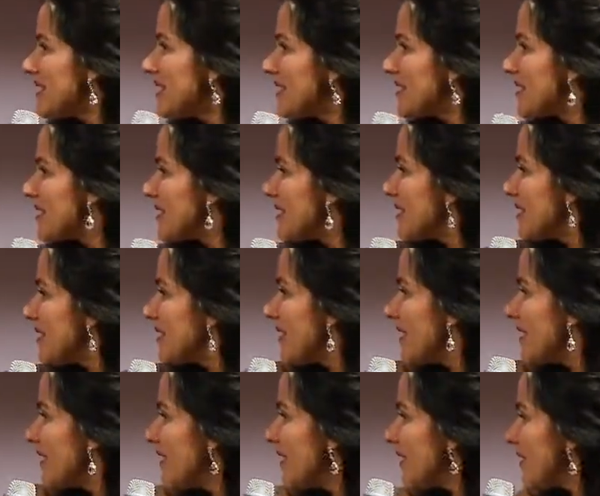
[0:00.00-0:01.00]
is
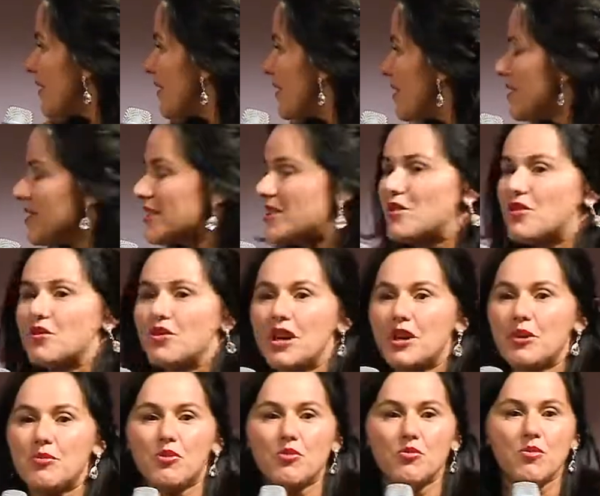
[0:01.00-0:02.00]
these
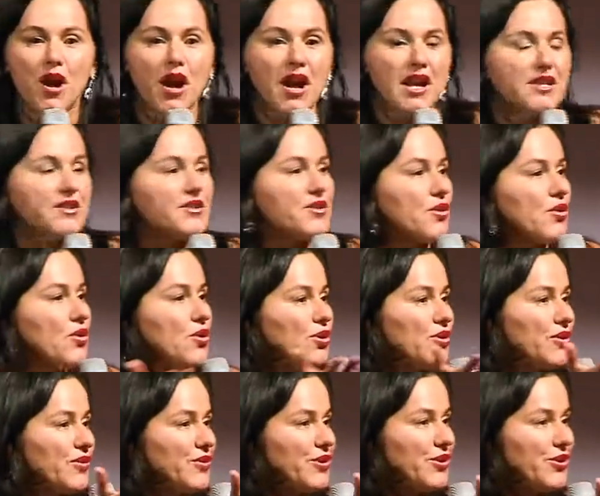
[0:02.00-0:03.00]
incredible minds,
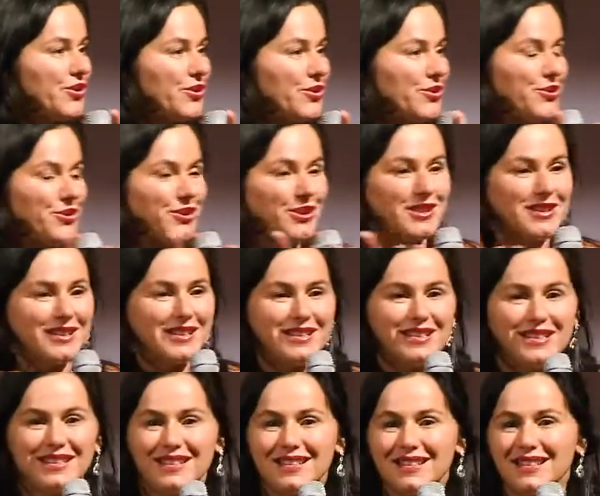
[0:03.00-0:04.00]
all of you,
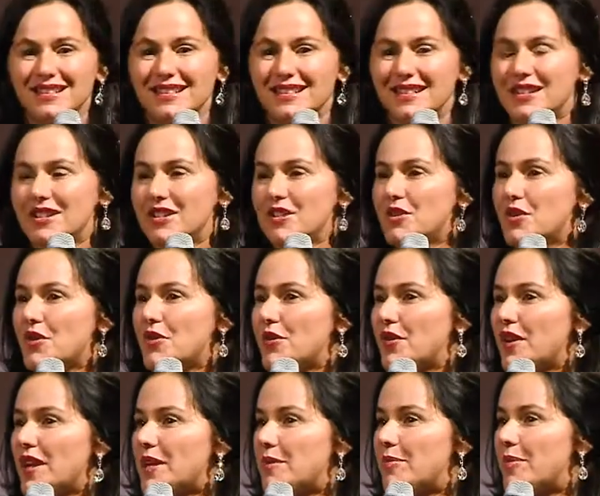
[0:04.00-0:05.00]
your
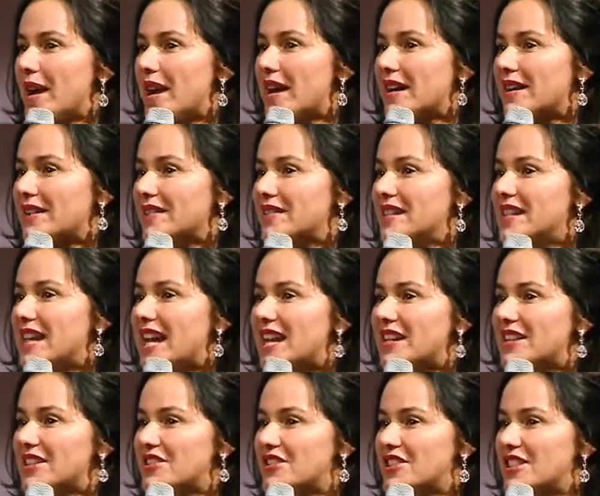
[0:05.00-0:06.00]
feedback, the
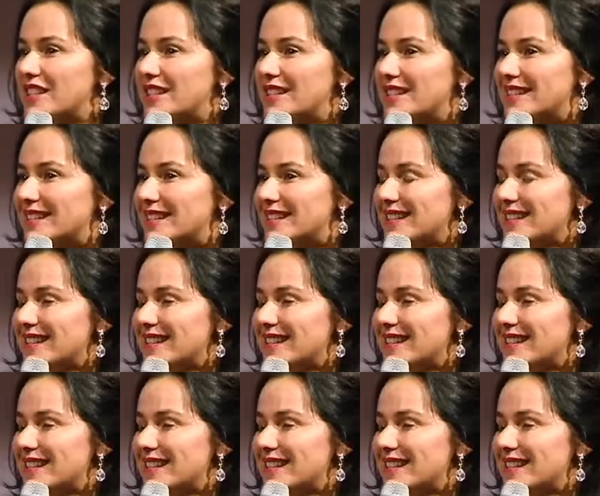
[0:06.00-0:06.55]
energy.